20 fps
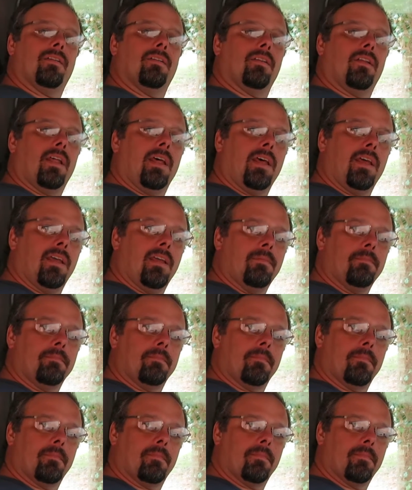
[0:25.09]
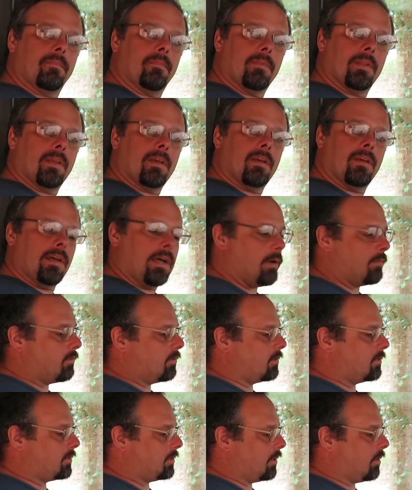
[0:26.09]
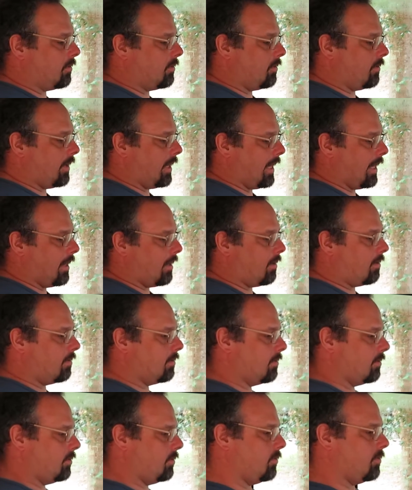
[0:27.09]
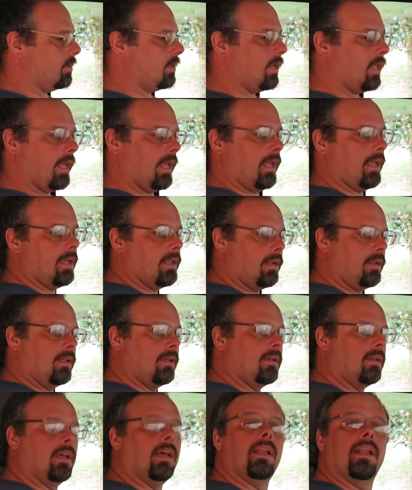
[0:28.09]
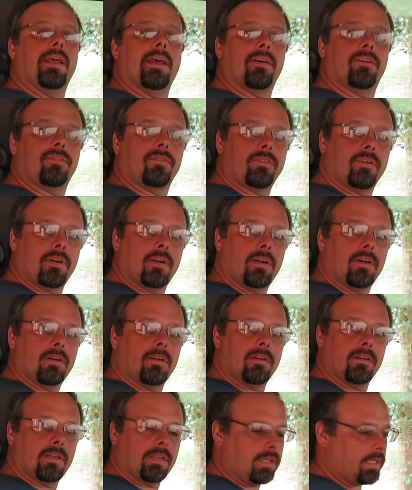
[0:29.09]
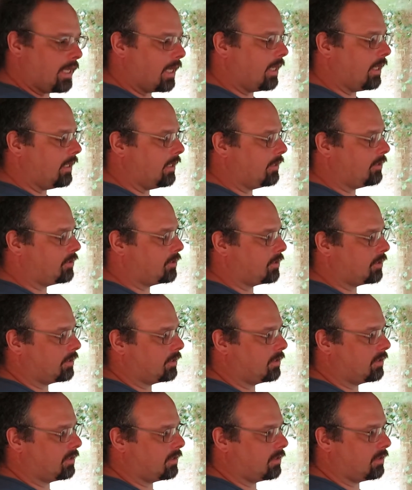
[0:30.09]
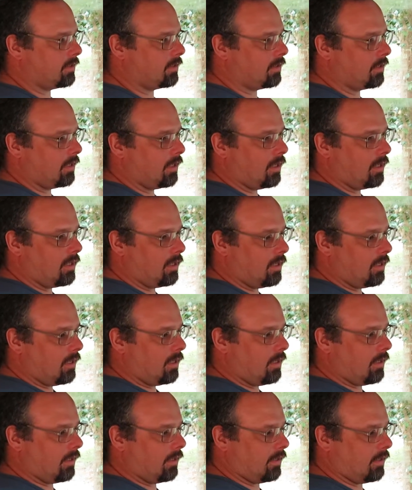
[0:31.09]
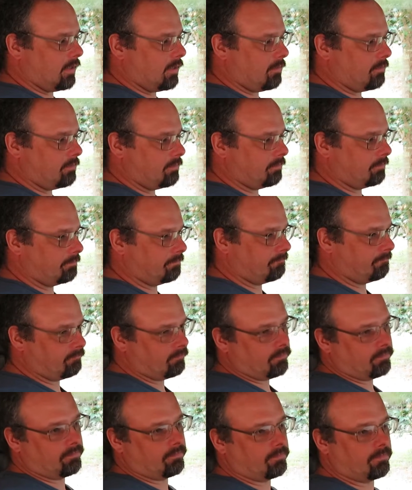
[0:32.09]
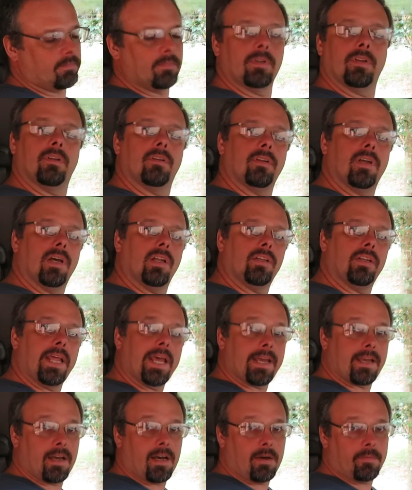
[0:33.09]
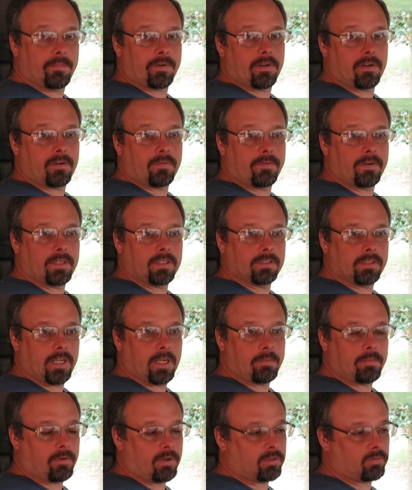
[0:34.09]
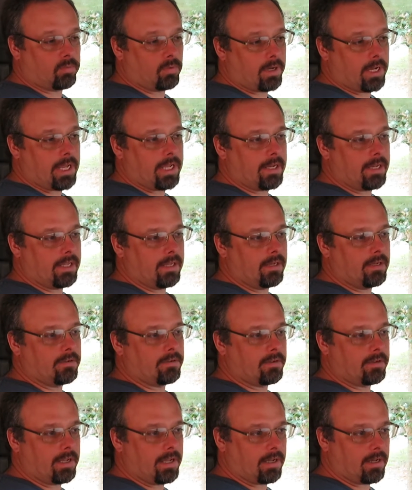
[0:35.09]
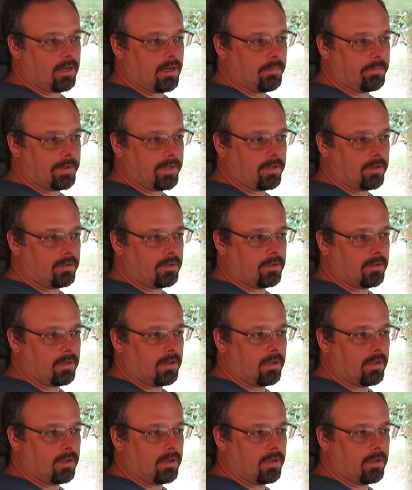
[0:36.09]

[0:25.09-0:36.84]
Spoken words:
Today I'm going to show you how you can add an extra gauge, a tachometer, for example. That's what I need, is a tachometer.